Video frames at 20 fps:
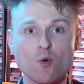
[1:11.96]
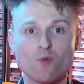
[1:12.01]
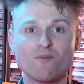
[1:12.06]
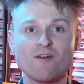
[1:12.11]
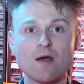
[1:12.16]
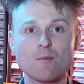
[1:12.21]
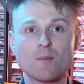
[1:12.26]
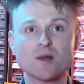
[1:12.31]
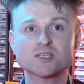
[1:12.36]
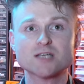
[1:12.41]
But
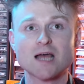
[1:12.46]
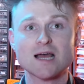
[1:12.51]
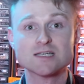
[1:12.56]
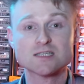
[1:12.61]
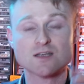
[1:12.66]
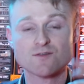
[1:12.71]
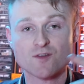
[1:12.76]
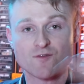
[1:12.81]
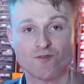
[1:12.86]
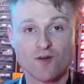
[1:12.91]
without much
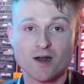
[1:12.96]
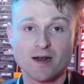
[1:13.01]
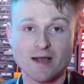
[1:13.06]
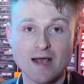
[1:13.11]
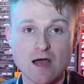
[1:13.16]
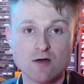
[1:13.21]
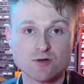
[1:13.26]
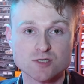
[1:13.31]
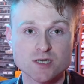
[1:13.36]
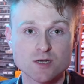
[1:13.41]
haste, after finding
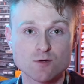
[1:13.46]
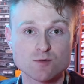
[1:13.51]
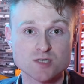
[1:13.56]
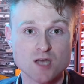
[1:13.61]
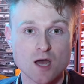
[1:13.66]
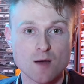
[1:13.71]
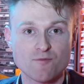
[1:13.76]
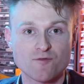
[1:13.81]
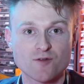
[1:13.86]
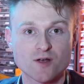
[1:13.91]
out she was
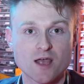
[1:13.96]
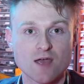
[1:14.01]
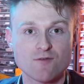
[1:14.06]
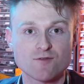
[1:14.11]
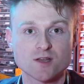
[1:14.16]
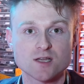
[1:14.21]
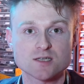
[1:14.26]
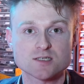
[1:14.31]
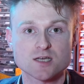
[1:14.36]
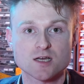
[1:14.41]
up for
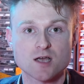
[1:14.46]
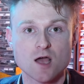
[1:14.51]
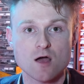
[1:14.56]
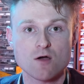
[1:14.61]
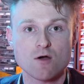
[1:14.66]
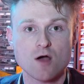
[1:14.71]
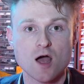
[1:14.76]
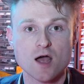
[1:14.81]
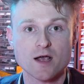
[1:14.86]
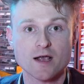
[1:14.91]
giving this a
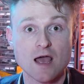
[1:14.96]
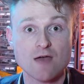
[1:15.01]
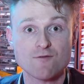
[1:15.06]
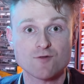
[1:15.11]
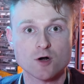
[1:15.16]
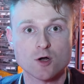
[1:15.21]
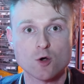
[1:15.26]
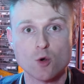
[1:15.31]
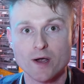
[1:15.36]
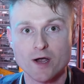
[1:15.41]
go, I gave
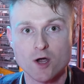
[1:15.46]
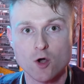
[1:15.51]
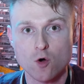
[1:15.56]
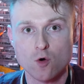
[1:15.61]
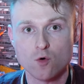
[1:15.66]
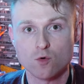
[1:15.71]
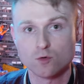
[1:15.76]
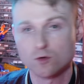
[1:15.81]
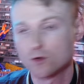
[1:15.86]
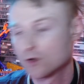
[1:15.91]
her a quick call.